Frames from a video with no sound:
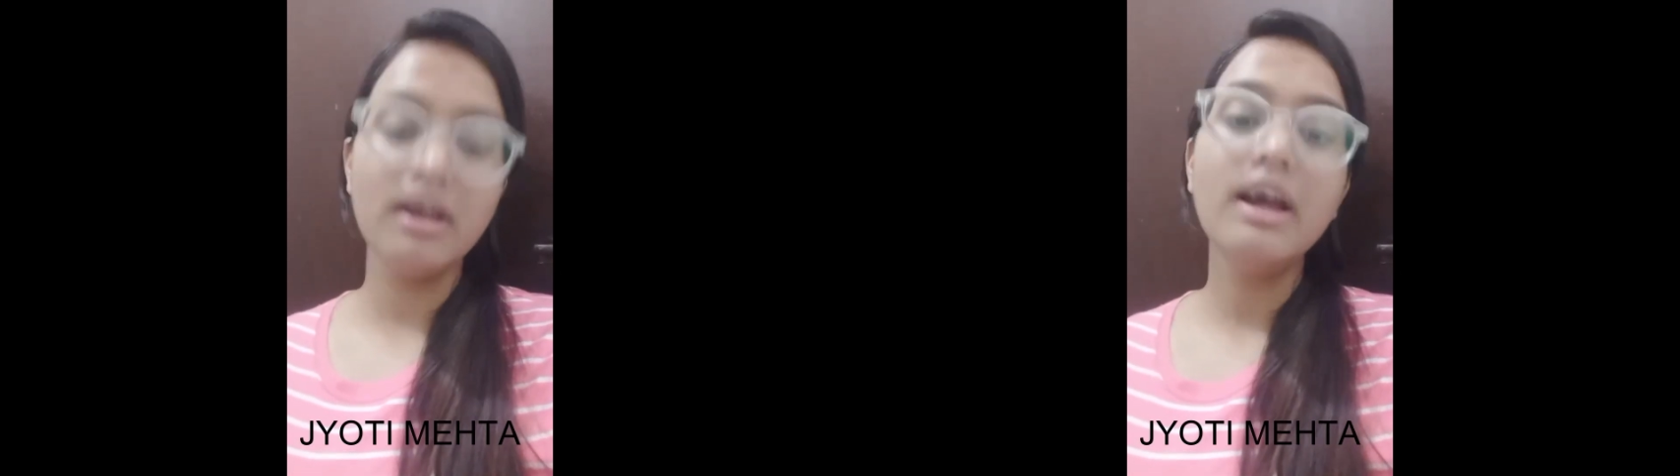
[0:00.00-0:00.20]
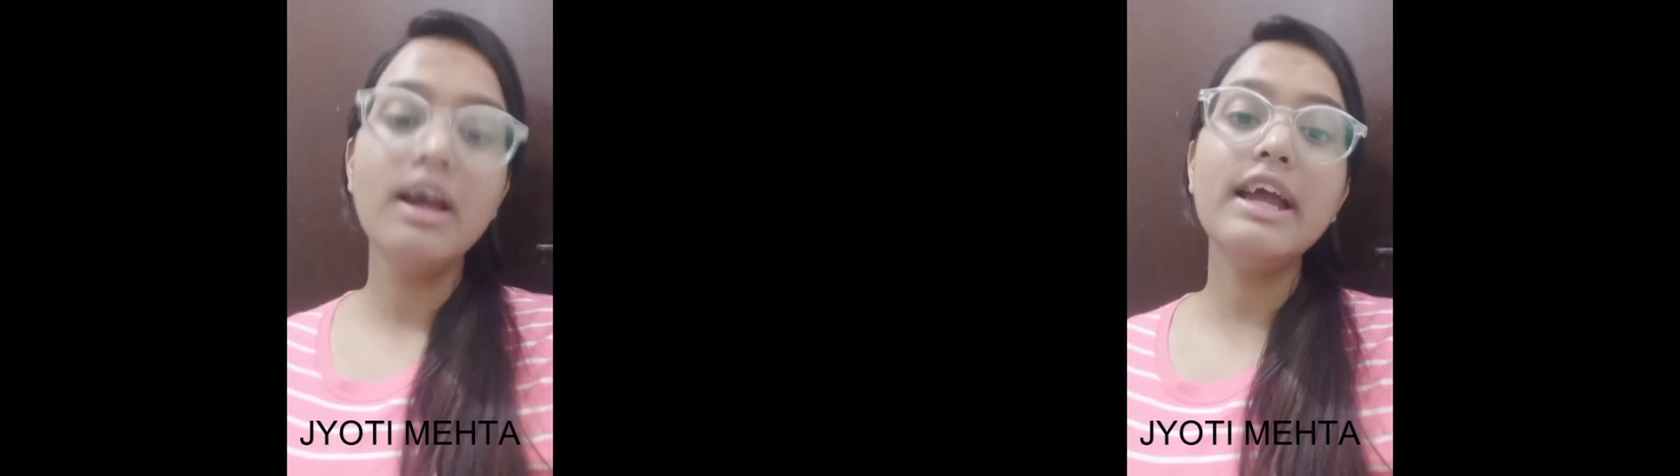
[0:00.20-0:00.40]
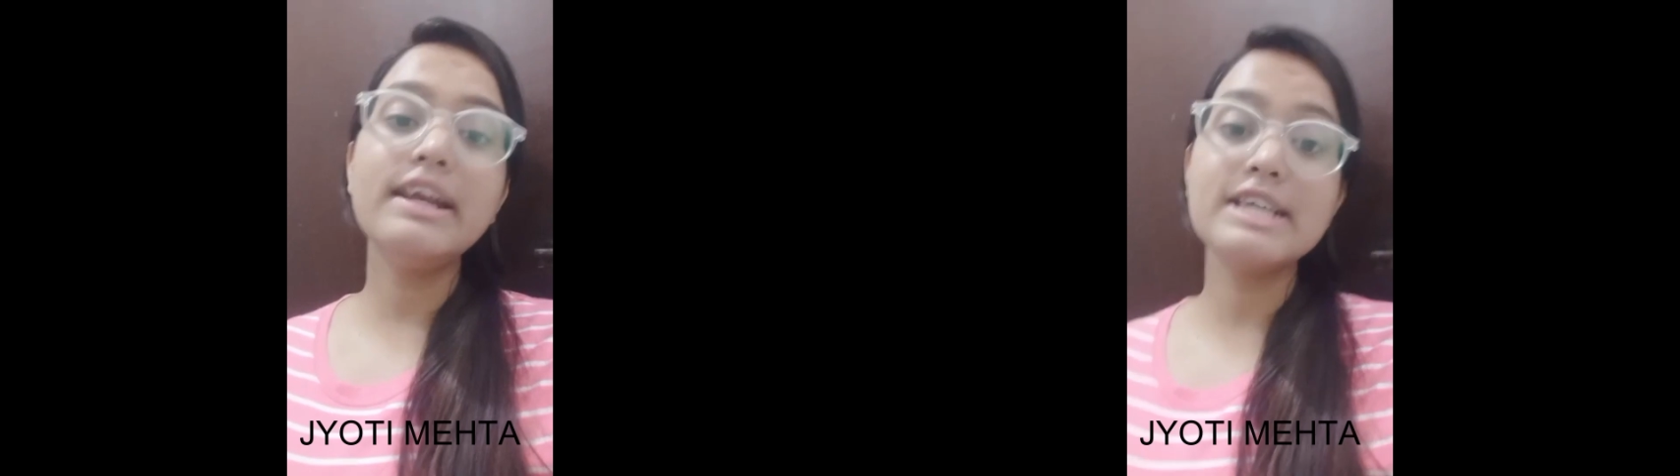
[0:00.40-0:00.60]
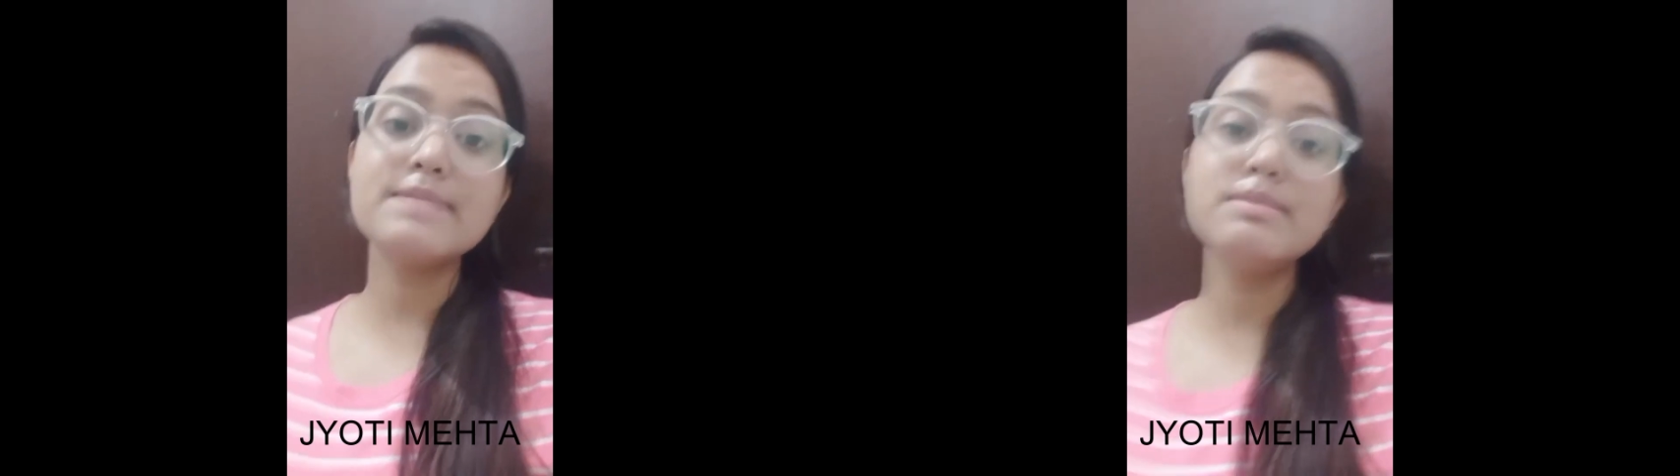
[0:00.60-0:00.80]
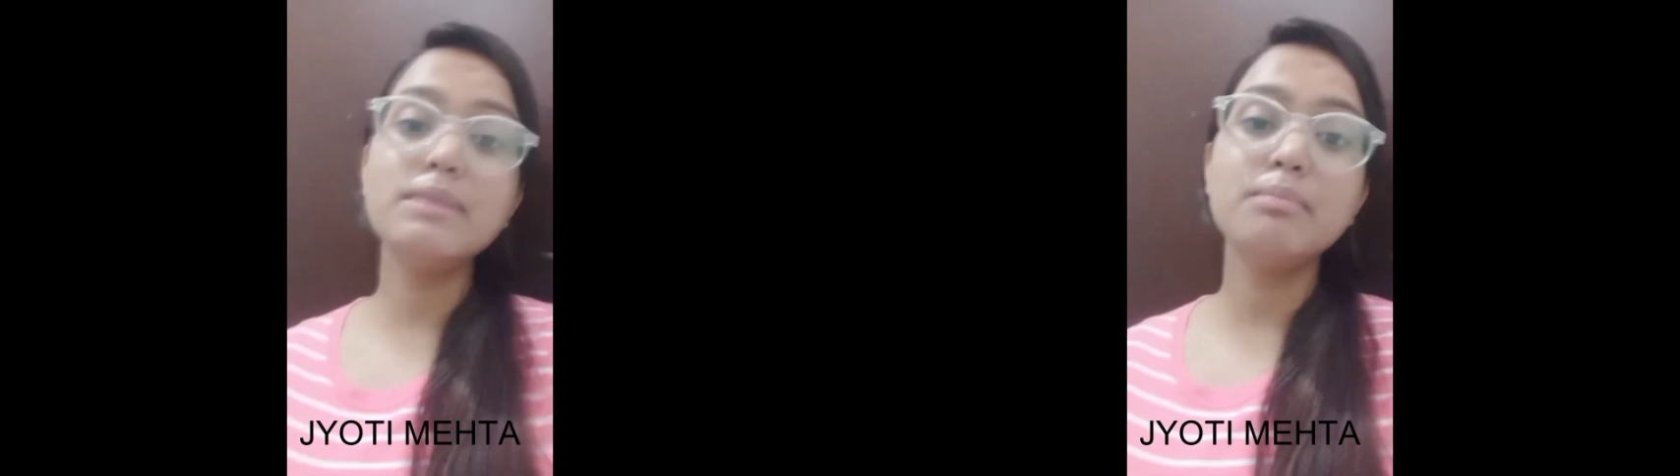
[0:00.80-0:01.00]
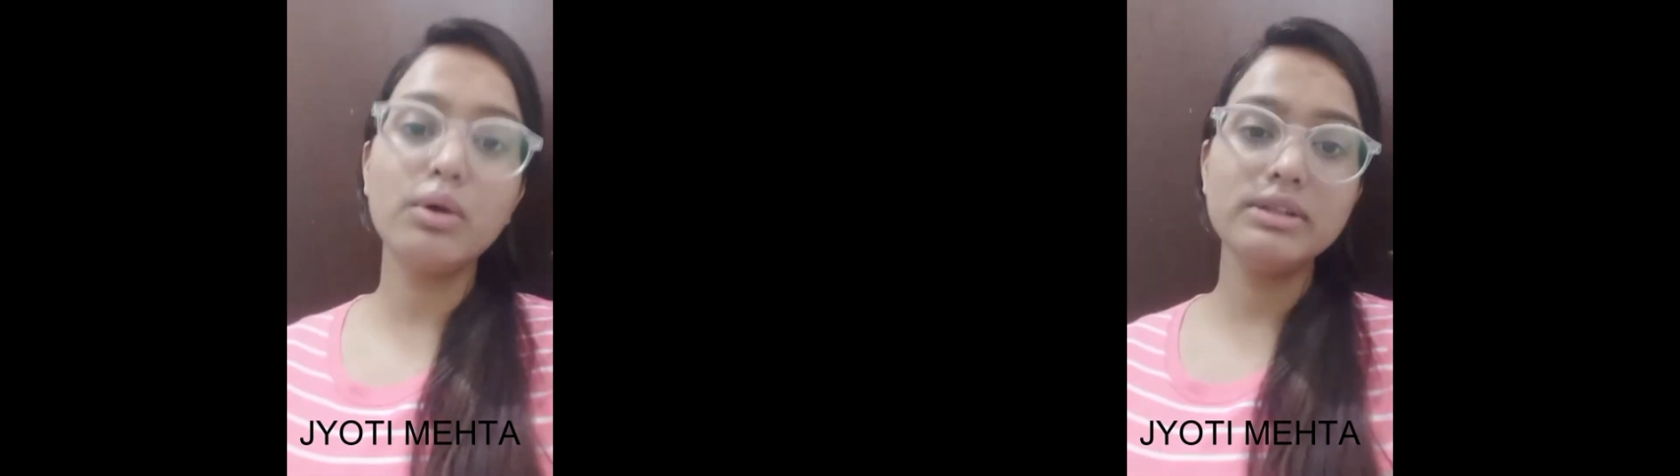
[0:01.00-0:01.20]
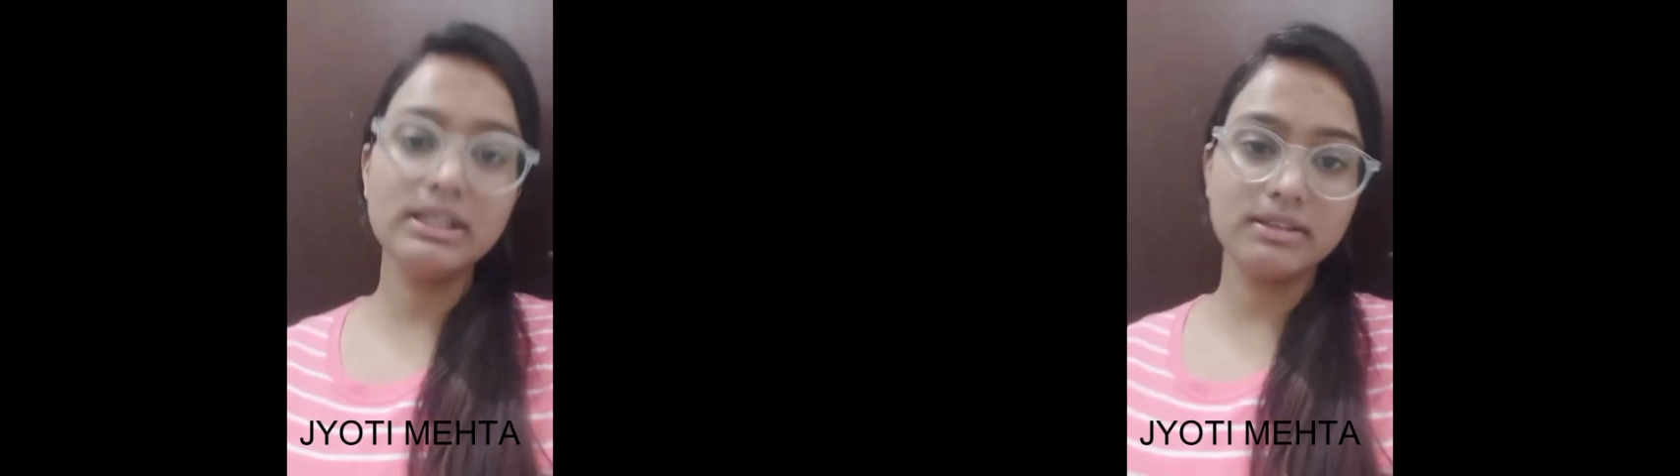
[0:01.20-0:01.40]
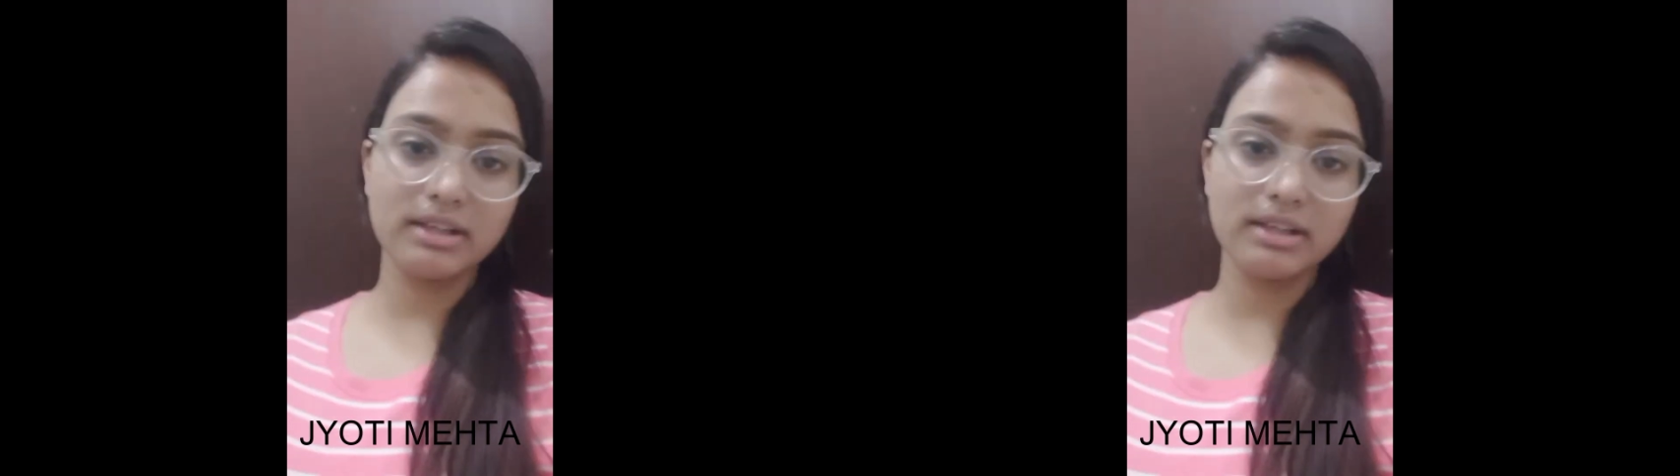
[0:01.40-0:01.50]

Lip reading: It has been more than 3